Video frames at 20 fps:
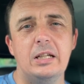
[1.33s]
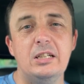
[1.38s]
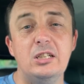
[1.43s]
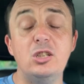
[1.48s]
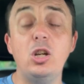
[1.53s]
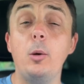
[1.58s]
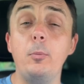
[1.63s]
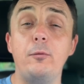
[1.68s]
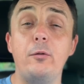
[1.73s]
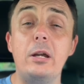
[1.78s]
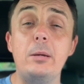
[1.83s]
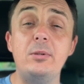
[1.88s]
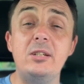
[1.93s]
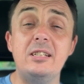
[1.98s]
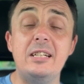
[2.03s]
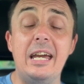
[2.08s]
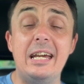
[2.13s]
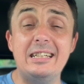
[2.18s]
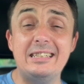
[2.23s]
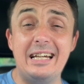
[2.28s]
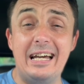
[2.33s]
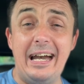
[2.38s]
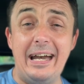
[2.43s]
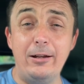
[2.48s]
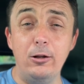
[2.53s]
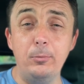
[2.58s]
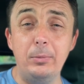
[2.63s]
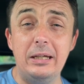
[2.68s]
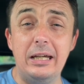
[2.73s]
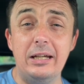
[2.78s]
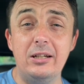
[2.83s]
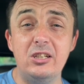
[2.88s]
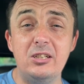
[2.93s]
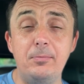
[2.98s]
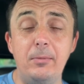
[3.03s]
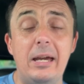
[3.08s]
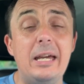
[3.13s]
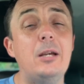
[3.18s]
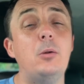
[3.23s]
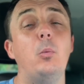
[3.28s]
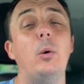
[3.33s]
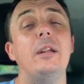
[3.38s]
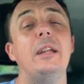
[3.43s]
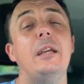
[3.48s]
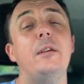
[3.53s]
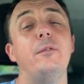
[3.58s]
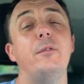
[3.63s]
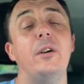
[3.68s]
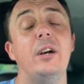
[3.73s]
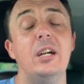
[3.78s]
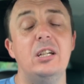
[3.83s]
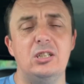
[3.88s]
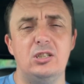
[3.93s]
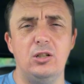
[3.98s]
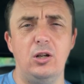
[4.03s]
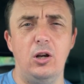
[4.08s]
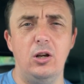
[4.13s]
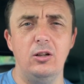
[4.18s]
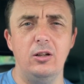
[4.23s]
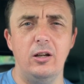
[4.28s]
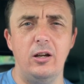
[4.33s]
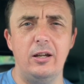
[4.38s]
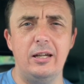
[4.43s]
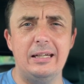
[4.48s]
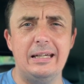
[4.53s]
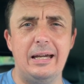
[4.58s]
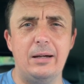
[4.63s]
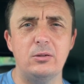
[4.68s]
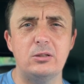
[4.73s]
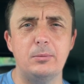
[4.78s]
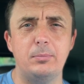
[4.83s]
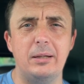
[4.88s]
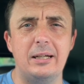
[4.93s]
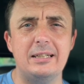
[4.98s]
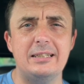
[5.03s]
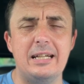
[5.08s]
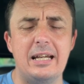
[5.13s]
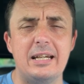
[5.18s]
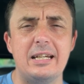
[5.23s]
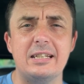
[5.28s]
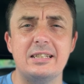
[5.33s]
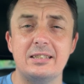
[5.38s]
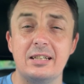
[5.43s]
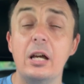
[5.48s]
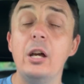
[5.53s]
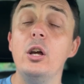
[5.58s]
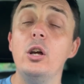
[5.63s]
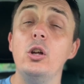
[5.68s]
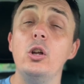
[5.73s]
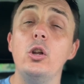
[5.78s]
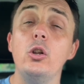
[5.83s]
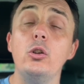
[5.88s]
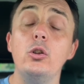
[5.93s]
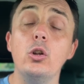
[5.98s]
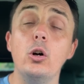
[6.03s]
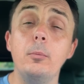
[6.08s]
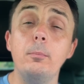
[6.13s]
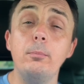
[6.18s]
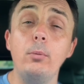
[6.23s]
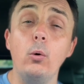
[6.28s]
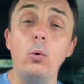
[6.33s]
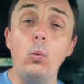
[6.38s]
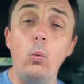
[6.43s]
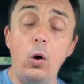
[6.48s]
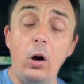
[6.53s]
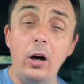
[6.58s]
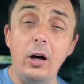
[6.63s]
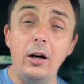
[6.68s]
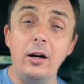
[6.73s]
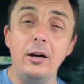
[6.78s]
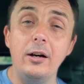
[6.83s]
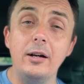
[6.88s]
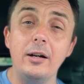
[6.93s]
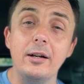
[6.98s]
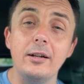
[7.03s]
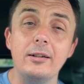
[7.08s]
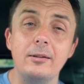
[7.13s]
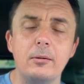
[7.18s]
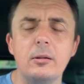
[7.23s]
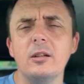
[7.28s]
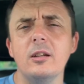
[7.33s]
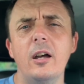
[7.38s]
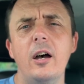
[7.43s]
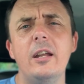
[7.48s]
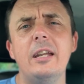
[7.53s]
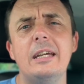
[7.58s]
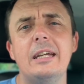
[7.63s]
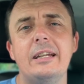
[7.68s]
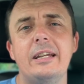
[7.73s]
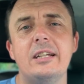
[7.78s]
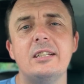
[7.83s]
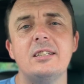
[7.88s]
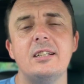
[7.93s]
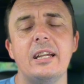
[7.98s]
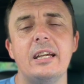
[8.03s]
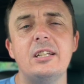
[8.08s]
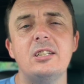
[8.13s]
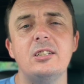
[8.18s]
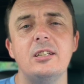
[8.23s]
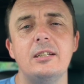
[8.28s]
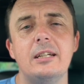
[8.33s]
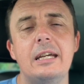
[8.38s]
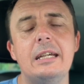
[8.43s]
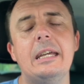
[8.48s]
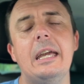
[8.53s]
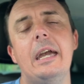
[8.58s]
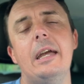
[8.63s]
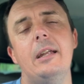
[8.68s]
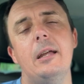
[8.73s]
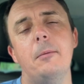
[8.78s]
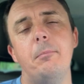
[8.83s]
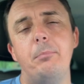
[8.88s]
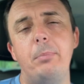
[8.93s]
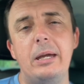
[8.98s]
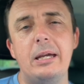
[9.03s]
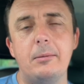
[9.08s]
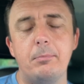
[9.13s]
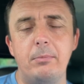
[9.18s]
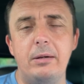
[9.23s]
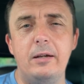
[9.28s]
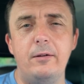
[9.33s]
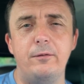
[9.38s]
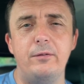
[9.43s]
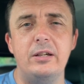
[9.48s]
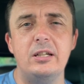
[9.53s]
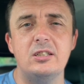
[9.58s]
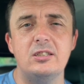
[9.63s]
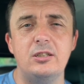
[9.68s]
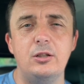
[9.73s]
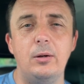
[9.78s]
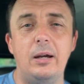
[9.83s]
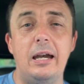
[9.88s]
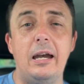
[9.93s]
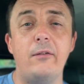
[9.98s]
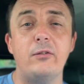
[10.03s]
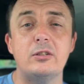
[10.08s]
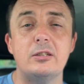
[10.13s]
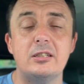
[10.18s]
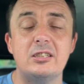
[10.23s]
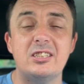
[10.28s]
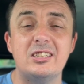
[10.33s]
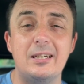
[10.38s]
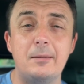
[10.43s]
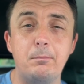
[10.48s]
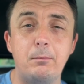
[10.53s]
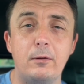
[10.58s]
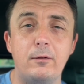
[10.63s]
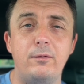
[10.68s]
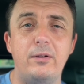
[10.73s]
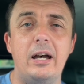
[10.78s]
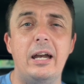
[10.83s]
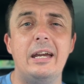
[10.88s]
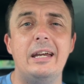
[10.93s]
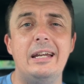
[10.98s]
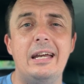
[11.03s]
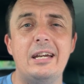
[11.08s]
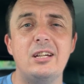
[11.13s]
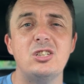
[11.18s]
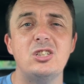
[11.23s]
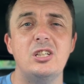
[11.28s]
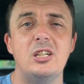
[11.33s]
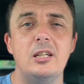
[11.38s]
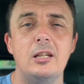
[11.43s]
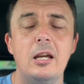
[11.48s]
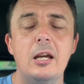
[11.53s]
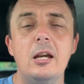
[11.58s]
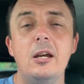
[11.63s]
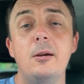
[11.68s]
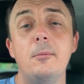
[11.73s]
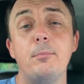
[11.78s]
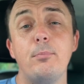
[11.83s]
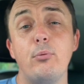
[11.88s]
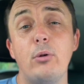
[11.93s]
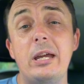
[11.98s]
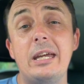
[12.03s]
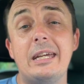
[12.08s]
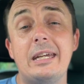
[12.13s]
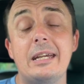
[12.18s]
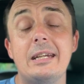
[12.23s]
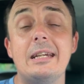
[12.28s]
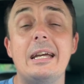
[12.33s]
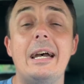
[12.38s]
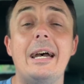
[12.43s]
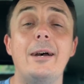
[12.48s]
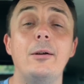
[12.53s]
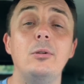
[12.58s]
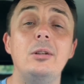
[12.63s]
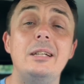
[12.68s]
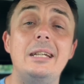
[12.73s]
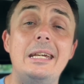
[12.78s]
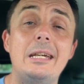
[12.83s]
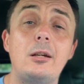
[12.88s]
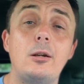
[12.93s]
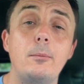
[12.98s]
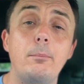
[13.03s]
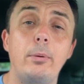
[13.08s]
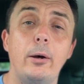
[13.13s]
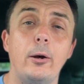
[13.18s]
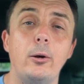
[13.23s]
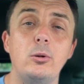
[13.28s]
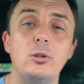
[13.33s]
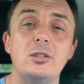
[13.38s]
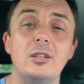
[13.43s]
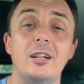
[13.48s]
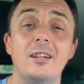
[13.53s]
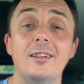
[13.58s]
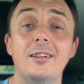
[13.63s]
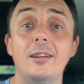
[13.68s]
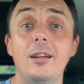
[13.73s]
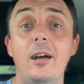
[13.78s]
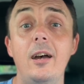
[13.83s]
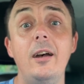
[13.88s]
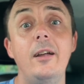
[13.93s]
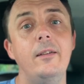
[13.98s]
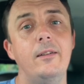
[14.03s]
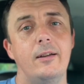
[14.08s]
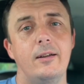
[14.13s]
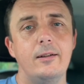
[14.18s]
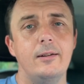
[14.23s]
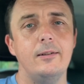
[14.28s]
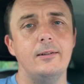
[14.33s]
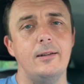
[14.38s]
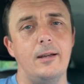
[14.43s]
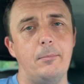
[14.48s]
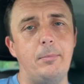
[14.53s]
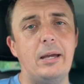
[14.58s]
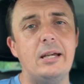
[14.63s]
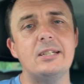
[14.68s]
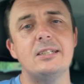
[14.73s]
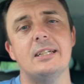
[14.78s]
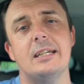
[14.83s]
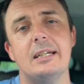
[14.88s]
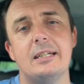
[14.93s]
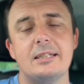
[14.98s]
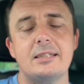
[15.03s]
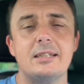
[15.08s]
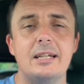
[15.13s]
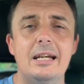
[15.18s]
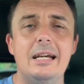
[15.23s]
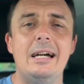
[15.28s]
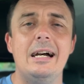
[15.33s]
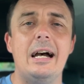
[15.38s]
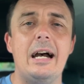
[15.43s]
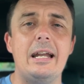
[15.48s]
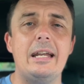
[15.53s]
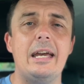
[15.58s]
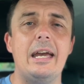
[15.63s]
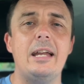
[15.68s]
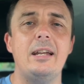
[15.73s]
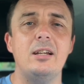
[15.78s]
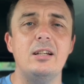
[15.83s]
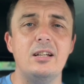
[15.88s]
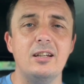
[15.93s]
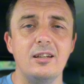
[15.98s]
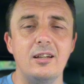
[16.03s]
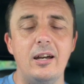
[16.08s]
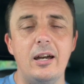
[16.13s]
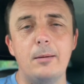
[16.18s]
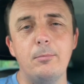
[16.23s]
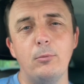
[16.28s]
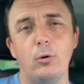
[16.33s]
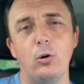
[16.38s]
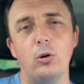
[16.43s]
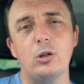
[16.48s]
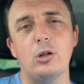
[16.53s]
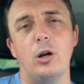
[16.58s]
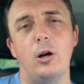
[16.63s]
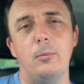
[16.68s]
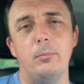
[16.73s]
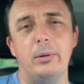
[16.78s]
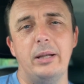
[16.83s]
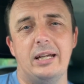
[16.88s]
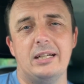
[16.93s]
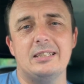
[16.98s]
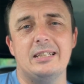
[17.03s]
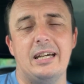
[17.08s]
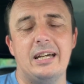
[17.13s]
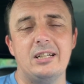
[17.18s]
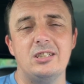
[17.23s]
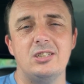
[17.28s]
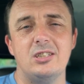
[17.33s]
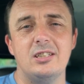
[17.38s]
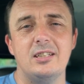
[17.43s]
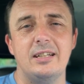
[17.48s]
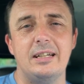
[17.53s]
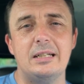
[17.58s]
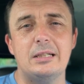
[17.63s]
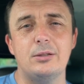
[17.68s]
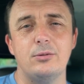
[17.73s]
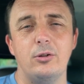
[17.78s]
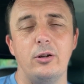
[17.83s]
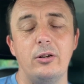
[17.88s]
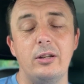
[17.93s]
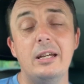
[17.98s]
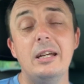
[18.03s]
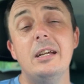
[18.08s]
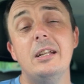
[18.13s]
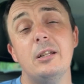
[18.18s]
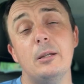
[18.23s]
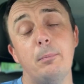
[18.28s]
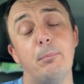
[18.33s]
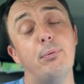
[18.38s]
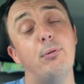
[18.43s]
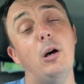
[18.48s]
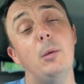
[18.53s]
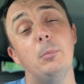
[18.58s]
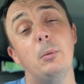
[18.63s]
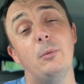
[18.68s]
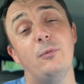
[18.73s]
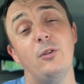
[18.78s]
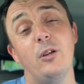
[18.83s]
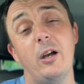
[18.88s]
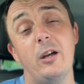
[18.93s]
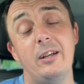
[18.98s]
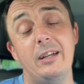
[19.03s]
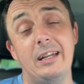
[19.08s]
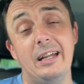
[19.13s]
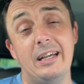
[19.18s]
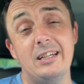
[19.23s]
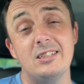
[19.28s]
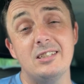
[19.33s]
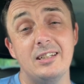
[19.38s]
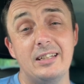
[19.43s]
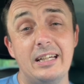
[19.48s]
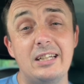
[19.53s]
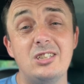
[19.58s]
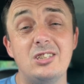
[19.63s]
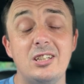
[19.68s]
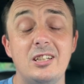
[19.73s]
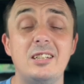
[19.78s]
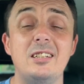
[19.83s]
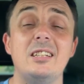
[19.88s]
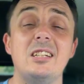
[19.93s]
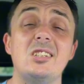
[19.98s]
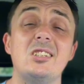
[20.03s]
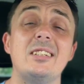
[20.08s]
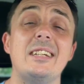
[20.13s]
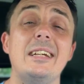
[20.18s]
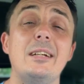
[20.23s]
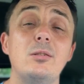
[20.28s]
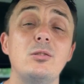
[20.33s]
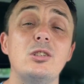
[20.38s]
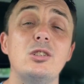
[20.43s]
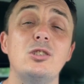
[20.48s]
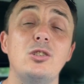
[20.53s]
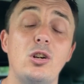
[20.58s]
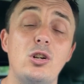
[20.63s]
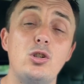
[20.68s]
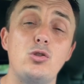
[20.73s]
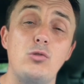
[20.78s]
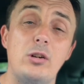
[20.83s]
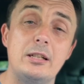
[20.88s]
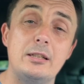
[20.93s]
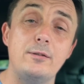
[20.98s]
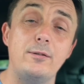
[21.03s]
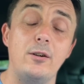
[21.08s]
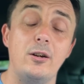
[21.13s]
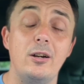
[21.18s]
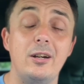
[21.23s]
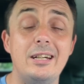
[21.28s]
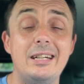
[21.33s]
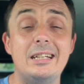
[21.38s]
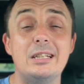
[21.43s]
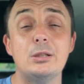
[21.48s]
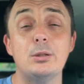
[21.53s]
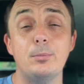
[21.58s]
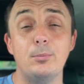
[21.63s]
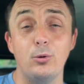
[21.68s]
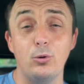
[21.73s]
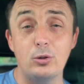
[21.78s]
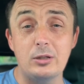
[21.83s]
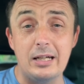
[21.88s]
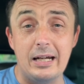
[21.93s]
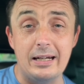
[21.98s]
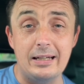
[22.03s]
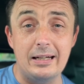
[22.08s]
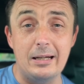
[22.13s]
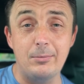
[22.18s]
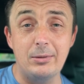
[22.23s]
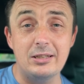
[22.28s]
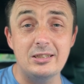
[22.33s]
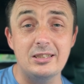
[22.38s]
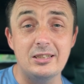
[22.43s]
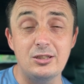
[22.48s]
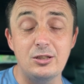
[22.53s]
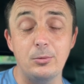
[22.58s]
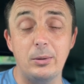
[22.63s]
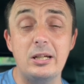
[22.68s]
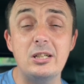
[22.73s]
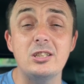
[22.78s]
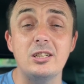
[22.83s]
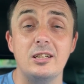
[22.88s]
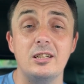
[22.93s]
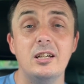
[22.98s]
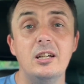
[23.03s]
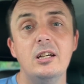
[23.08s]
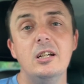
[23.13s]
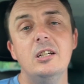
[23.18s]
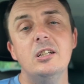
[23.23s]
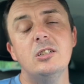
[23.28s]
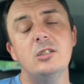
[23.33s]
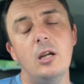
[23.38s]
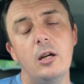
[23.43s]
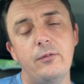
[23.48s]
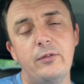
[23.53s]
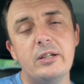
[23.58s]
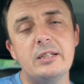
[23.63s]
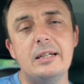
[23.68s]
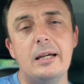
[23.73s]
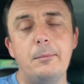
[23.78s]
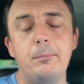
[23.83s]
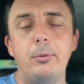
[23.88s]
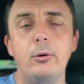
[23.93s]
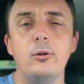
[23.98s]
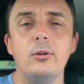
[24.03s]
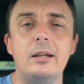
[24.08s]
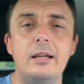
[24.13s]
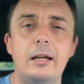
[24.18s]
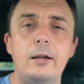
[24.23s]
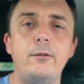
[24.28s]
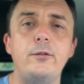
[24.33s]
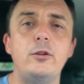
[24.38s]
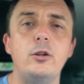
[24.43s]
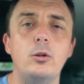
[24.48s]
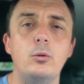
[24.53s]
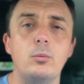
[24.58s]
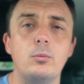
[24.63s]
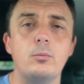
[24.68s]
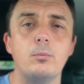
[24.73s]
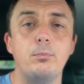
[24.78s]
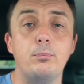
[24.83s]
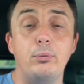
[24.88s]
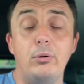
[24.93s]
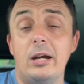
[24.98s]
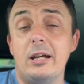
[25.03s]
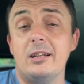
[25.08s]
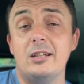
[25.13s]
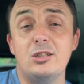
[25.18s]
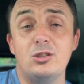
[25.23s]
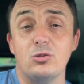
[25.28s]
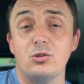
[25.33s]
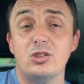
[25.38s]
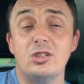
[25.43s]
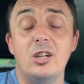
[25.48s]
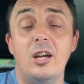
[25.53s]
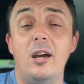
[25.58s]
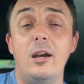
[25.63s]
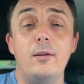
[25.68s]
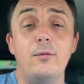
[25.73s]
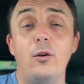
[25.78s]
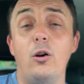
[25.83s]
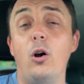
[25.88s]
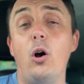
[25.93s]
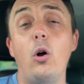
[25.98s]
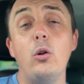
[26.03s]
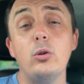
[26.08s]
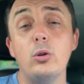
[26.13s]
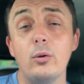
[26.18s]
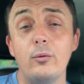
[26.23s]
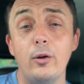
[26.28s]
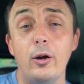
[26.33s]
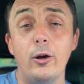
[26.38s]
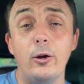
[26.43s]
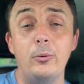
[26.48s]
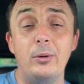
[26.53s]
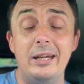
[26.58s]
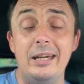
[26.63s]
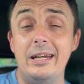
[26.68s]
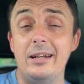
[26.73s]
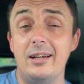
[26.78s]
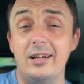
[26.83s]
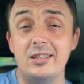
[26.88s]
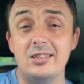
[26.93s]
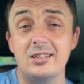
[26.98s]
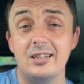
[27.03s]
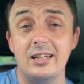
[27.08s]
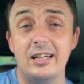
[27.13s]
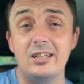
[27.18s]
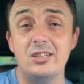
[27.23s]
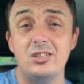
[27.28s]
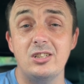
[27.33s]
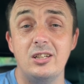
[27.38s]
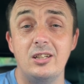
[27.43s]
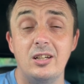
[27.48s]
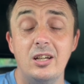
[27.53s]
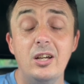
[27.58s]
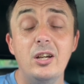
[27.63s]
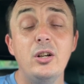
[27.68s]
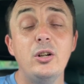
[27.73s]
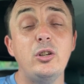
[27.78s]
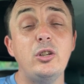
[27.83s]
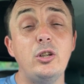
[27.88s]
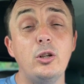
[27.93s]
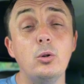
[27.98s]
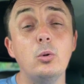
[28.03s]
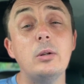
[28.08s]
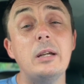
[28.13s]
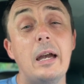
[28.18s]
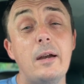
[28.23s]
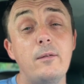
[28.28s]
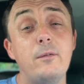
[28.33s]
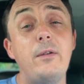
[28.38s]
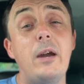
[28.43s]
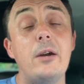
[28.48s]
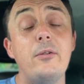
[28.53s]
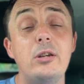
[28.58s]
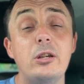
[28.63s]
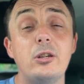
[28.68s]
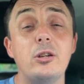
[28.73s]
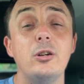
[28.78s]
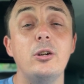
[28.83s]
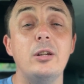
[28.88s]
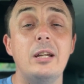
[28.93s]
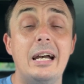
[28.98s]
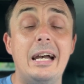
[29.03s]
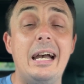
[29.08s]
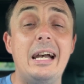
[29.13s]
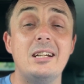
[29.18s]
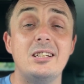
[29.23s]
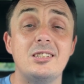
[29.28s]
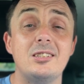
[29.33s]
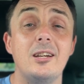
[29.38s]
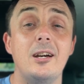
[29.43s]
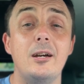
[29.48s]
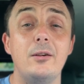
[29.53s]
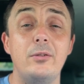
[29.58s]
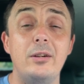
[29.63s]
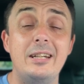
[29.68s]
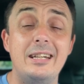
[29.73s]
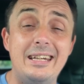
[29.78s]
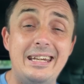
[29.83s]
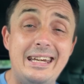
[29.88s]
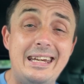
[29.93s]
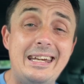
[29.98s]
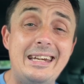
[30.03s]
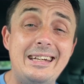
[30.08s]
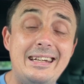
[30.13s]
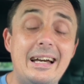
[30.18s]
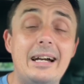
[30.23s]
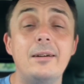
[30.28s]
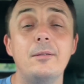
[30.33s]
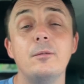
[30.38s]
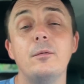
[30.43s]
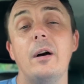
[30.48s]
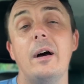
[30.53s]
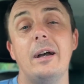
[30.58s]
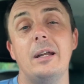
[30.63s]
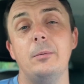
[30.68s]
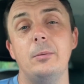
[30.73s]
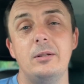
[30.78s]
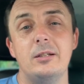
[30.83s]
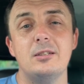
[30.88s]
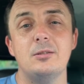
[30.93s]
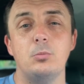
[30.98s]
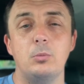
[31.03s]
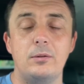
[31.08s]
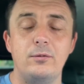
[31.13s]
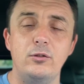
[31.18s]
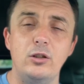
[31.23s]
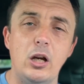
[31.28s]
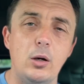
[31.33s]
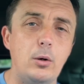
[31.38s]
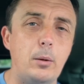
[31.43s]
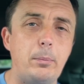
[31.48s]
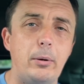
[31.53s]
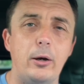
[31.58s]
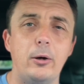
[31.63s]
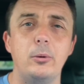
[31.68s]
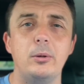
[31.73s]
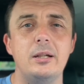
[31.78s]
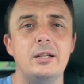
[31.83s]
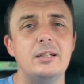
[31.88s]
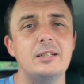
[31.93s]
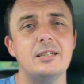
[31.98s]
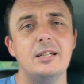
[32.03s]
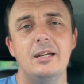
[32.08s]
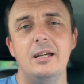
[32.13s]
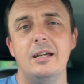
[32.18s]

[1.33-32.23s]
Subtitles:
Top 3 mistakes adult beginners make when they first start learning how to play tennis. Number 1, learning in isolation. Again, a big myth is you have to simplify an action, break it down, decompose it, learn the basics, and then learn more complex actions later on. The problem with learning in isolation, the skill does not transfer into a more dynamic situation. So, for example, if you practice your serve on your own in isolation, you'll get very good at serving in that environment with no opponent,